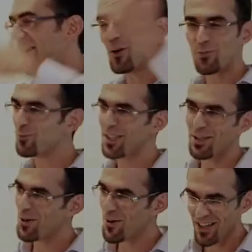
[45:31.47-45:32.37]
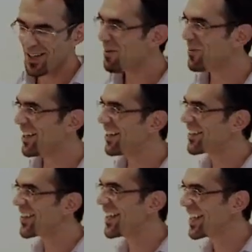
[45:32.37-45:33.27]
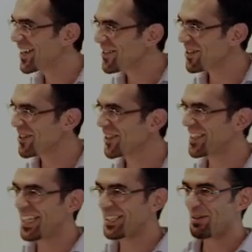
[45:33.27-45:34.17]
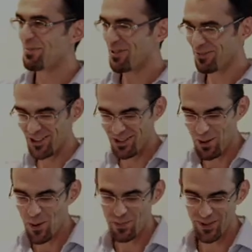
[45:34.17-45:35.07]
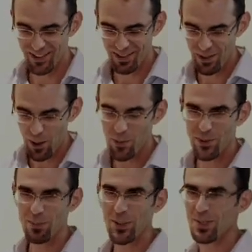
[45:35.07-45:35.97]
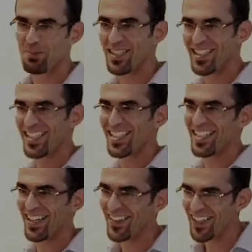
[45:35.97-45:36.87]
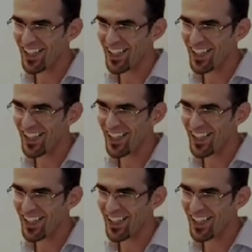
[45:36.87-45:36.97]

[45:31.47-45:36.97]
Off we go. We're in the kingdom of open possibilities now.